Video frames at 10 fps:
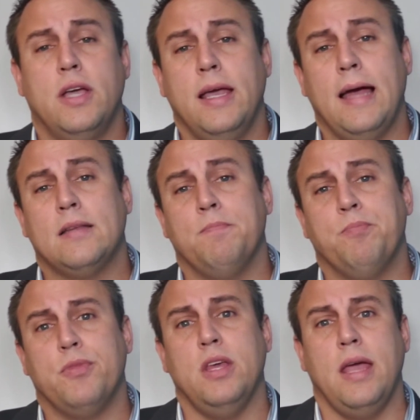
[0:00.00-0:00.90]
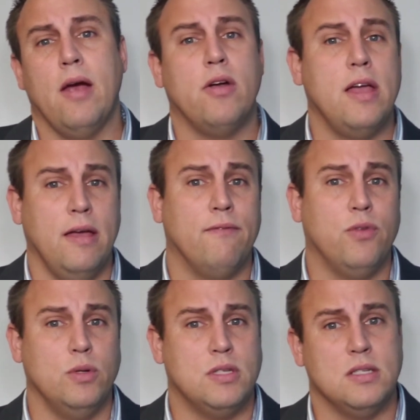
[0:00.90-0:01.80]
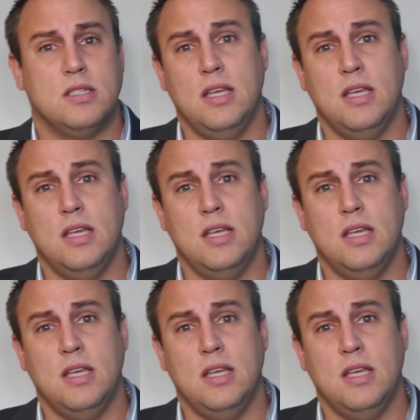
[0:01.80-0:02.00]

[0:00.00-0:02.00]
looking at the area influences,